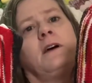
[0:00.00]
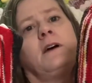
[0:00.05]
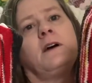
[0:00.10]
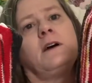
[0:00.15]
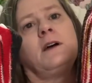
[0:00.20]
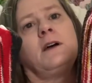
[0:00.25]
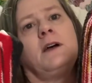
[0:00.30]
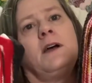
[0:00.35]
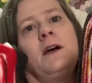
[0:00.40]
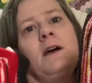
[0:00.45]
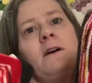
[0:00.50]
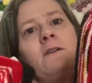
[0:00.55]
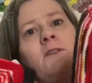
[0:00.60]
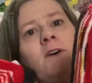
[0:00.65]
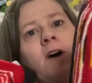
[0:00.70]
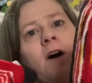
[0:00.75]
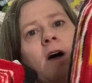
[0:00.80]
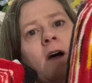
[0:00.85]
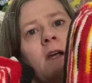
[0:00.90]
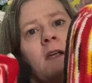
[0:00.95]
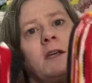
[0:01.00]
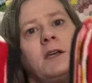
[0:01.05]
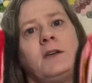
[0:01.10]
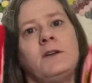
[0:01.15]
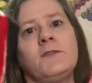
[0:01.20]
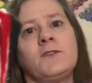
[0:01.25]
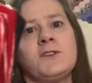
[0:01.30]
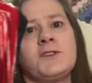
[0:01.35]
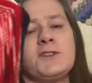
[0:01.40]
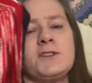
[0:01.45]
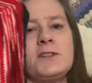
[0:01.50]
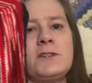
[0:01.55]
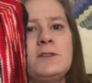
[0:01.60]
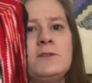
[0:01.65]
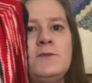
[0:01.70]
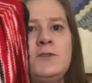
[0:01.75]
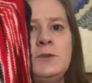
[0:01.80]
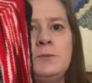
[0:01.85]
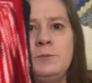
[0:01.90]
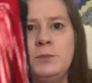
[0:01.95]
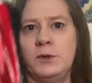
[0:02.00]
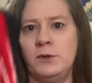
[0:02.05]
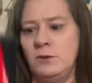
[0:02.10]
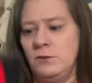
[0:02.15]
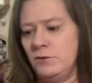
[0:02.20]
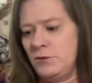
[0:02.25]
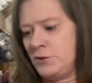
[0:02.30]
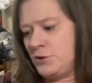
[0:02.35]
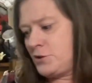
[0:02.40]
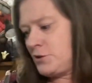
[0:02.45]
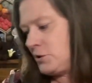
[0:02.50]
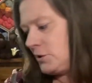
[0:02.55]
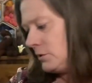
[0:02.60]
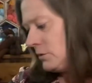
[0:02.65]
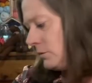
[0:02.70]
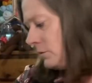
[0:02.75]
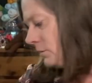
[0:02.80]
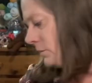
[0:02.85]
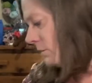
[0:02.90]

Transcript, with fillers: I have a hockey version, the football version.